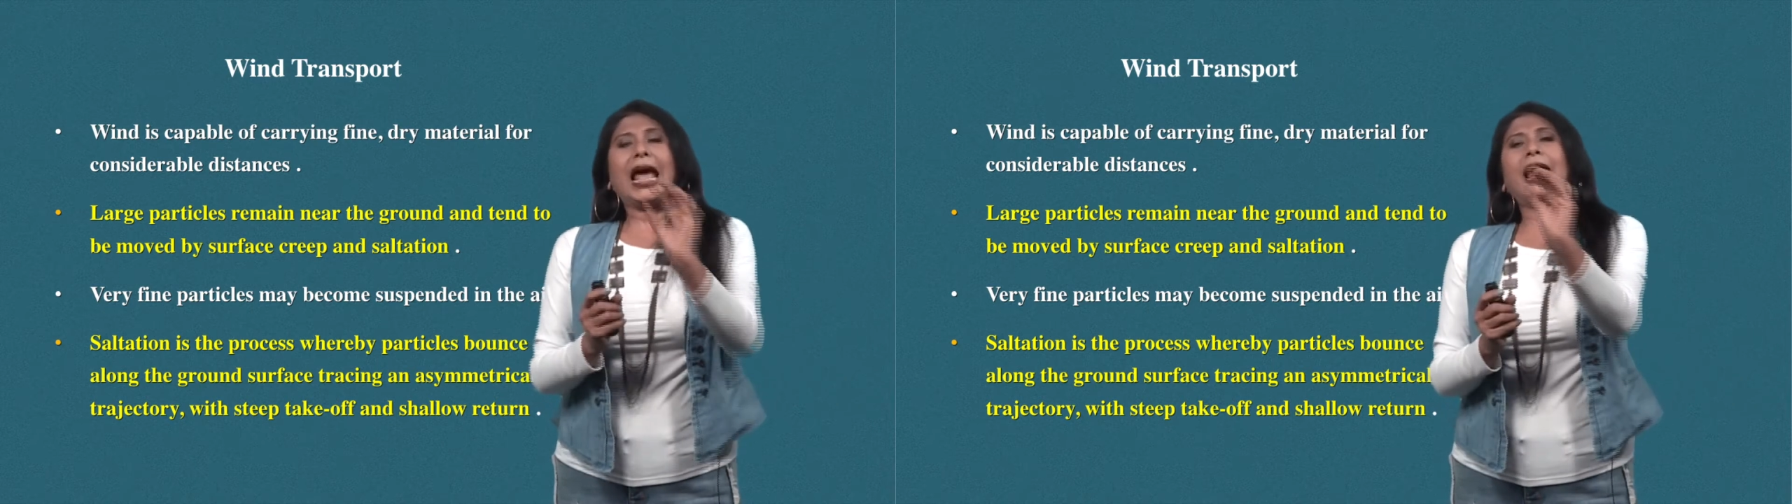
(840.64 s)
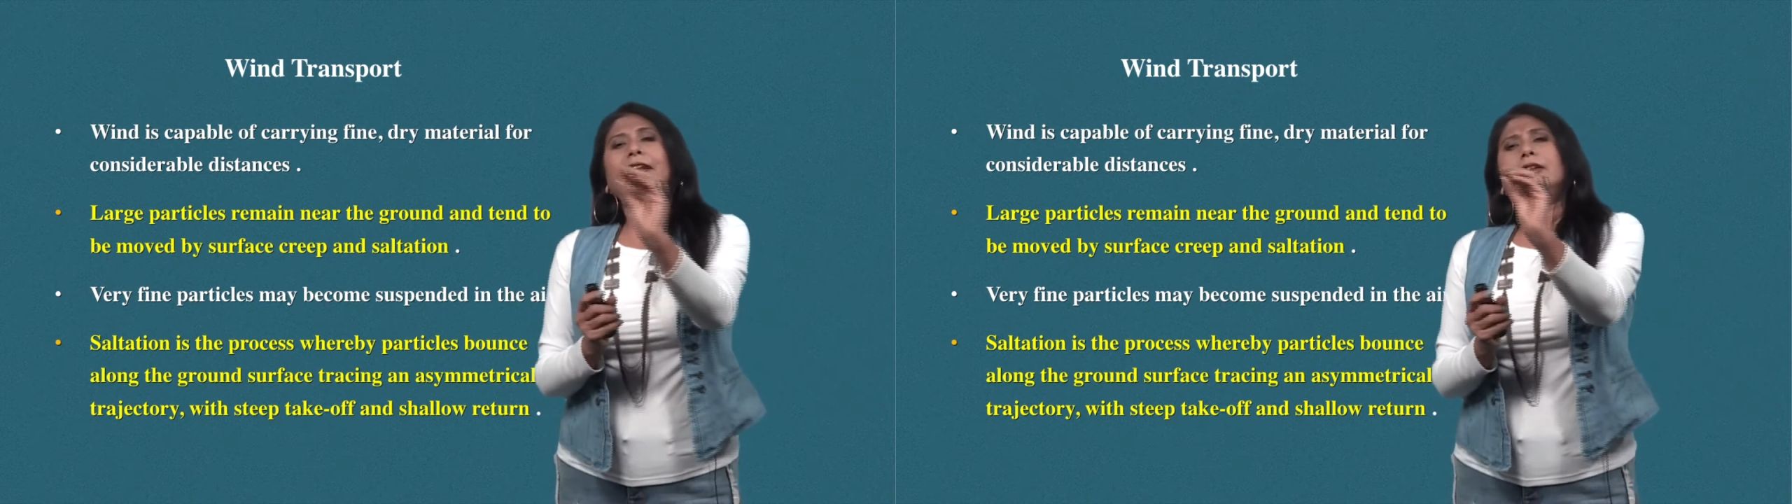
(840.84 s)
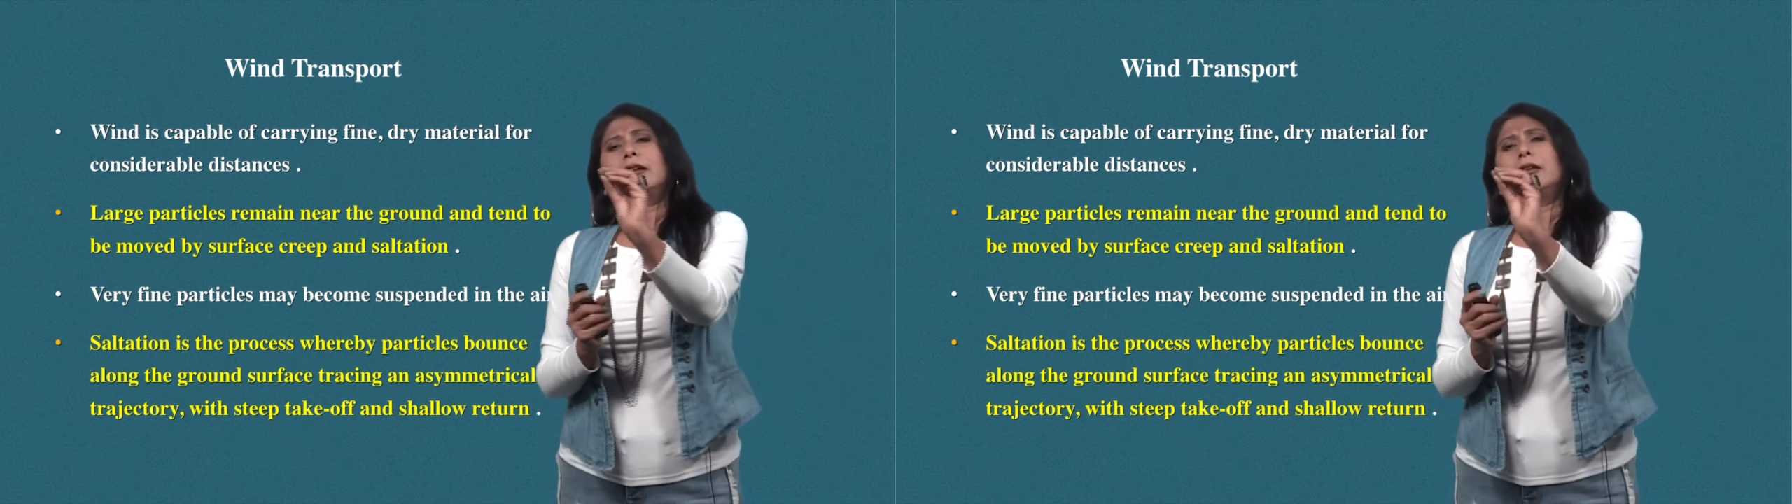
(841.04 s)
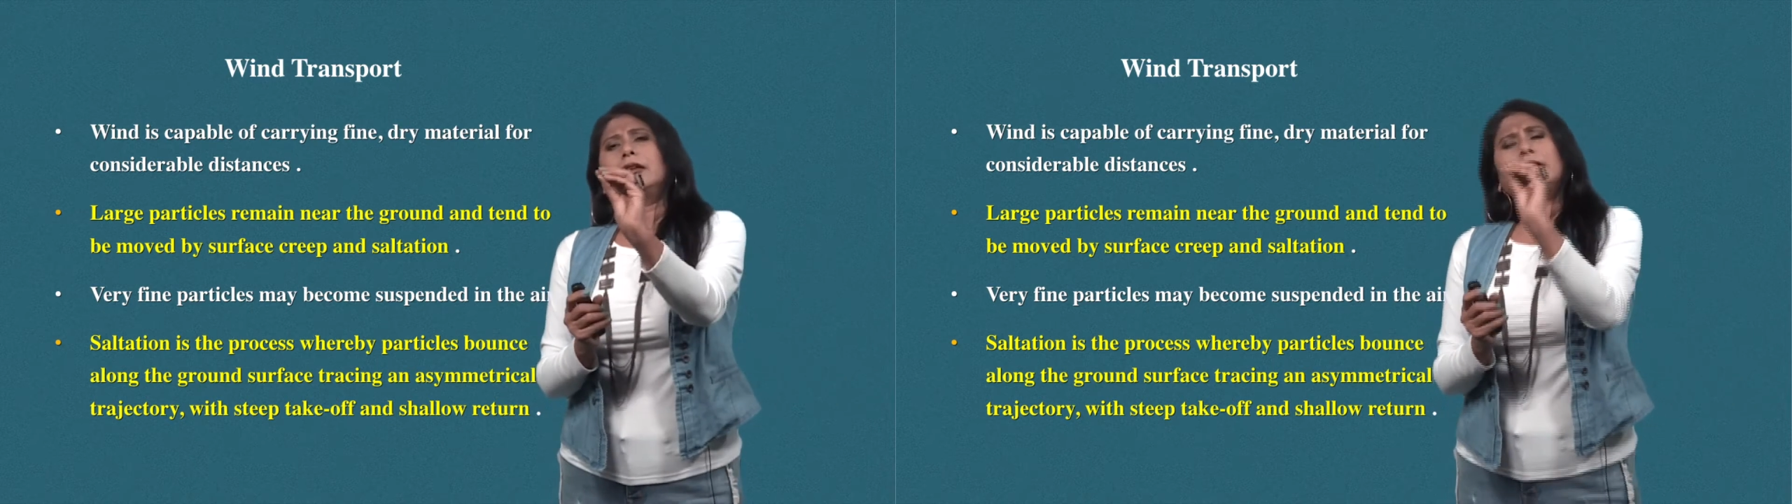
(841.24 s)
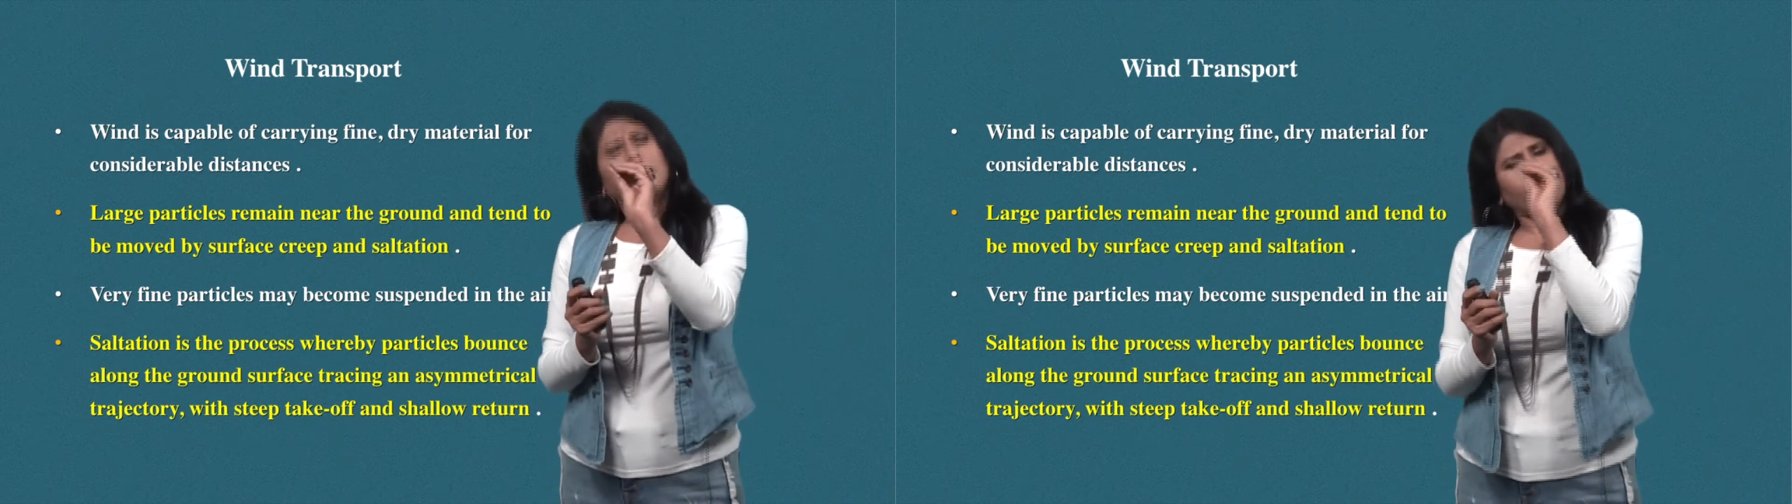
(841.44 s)
and
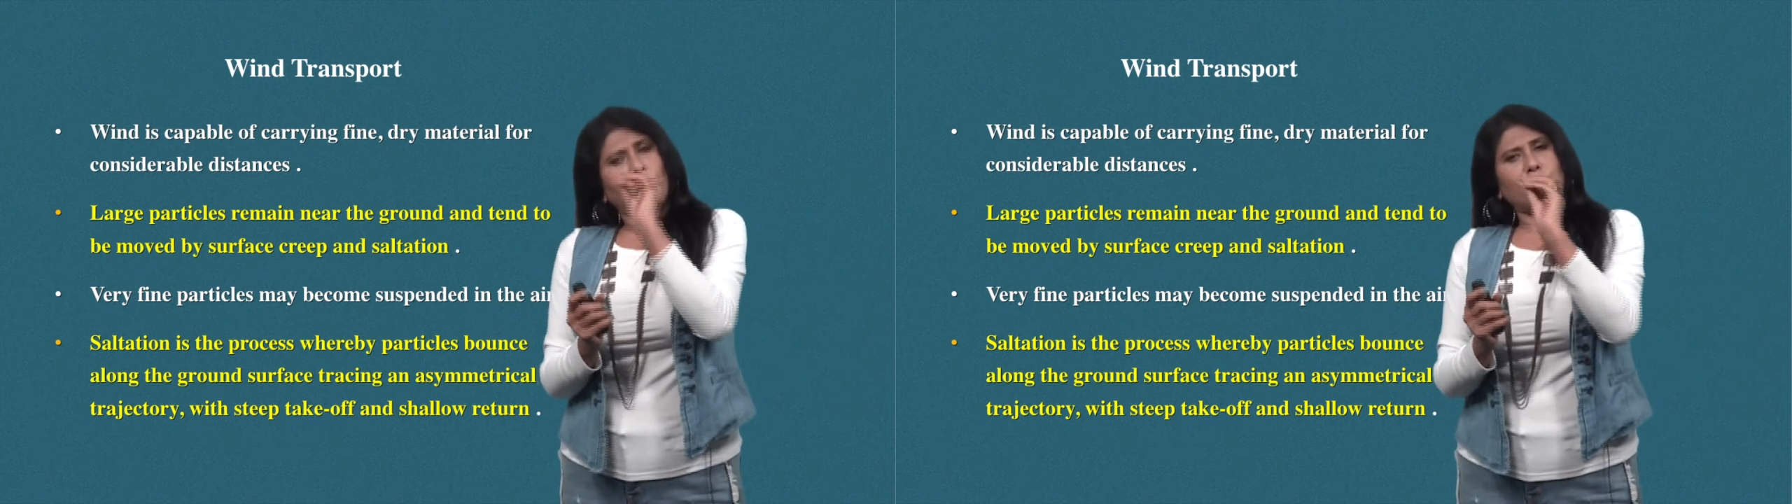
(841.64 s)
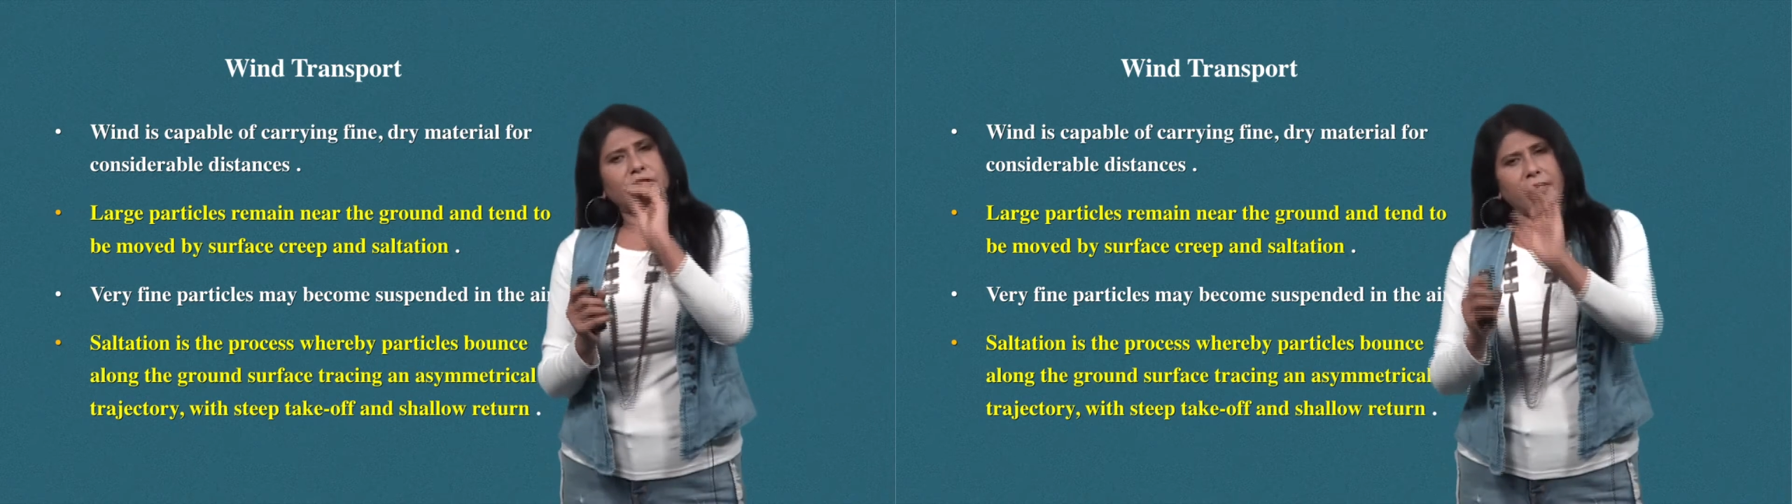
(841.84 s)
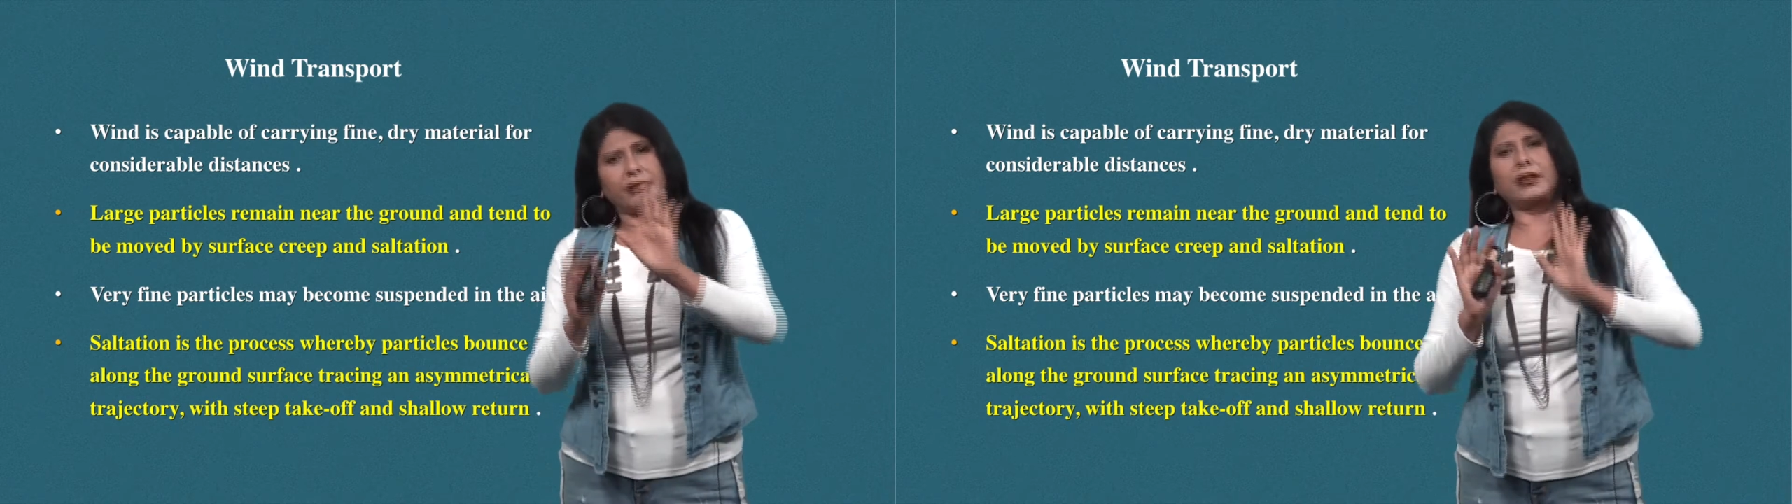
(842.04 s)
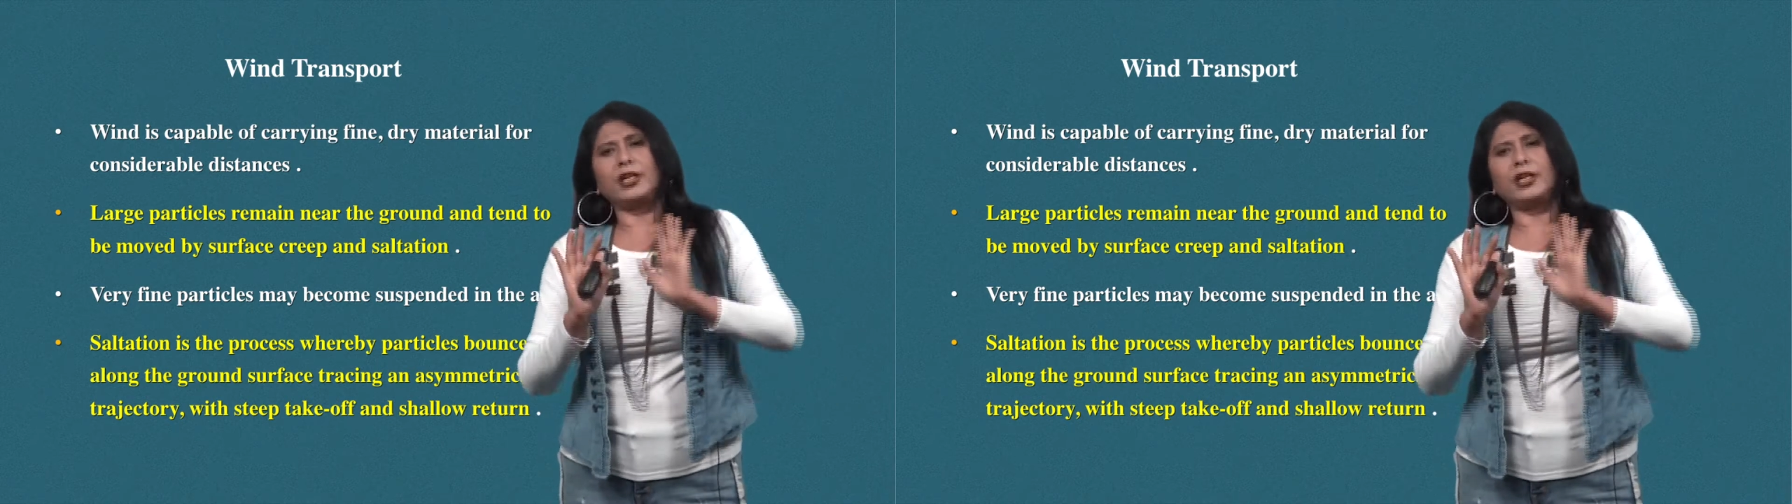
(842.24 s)
little coarser